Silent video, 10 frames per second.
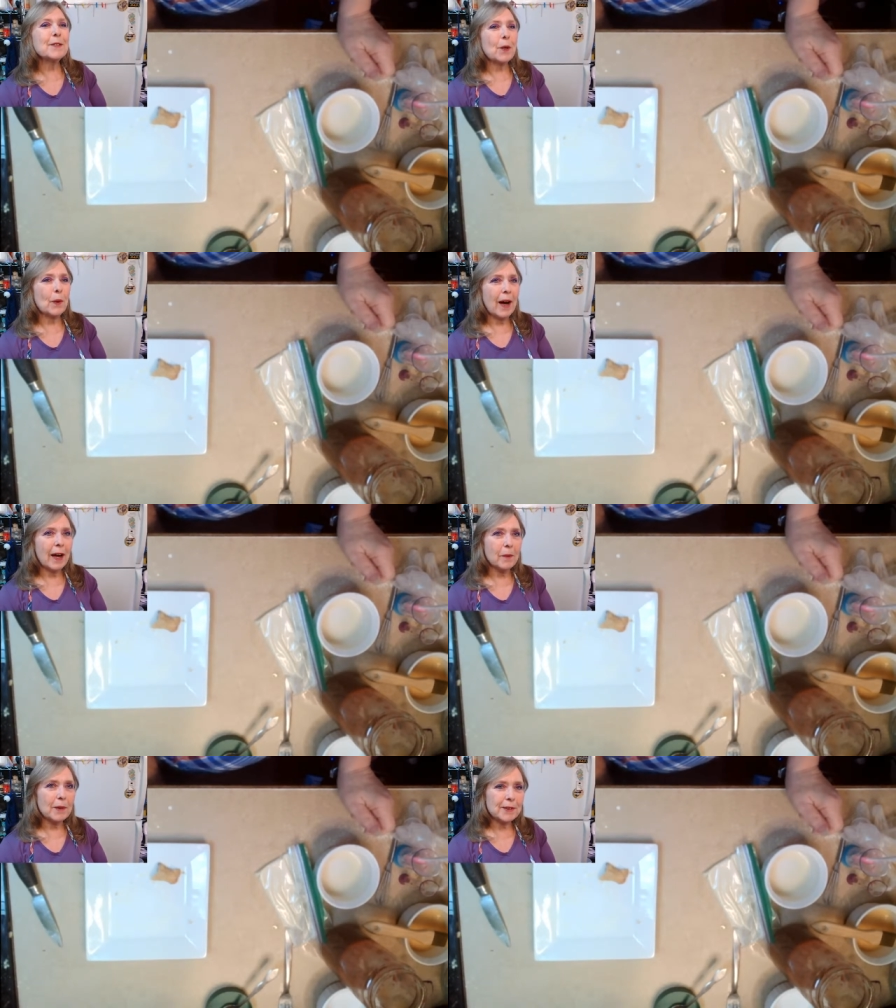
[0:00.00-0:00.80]
So
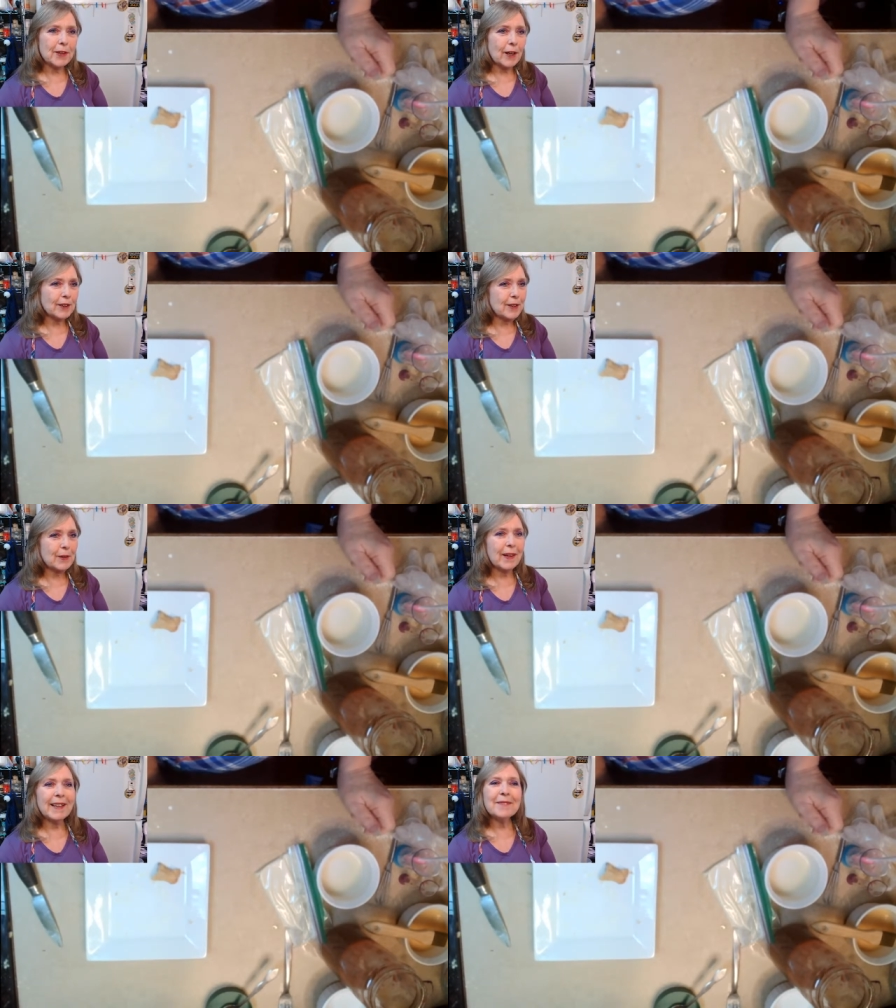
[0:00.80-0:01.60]
I will talk
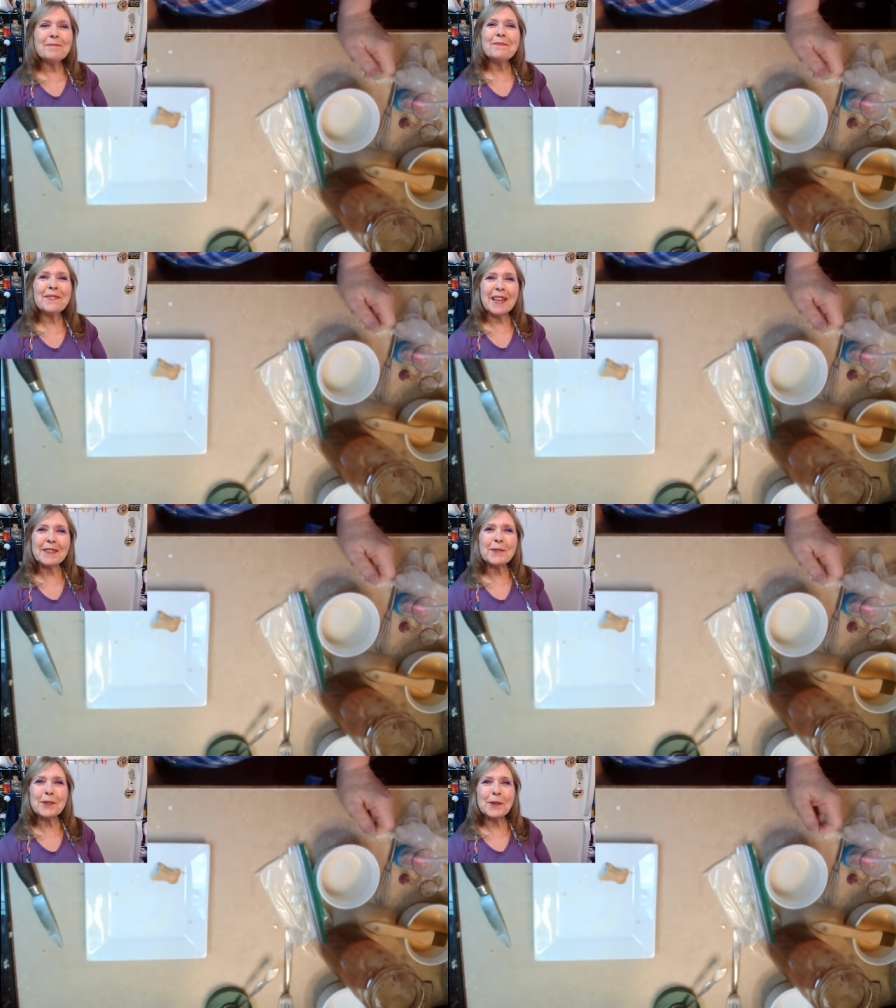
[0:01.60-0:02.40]
to you then.
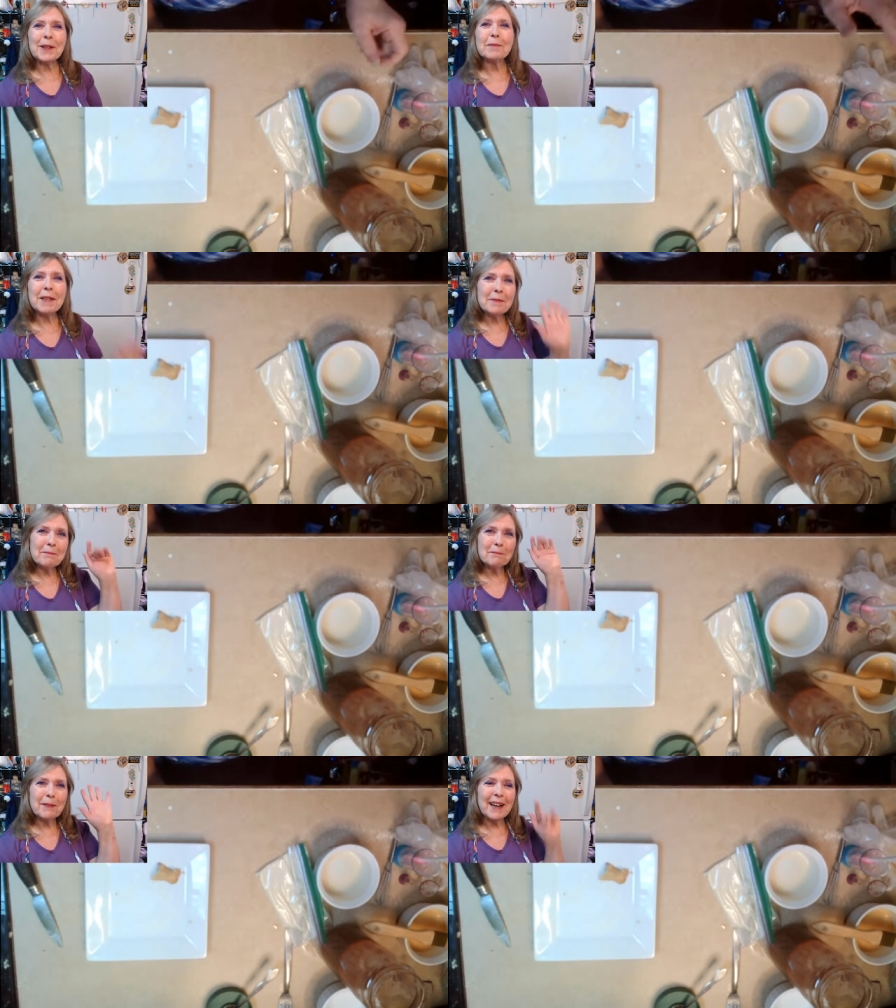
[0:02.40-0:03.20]
Thanks for joining me.
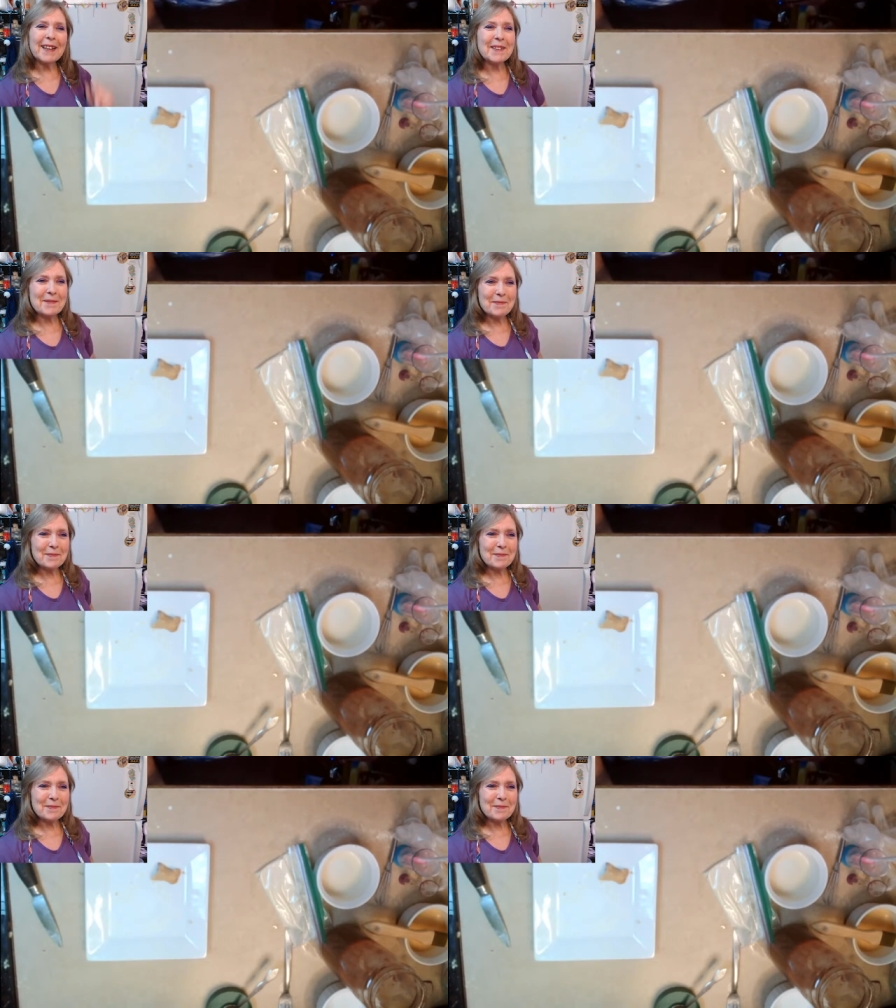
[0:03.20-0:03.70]
Bye.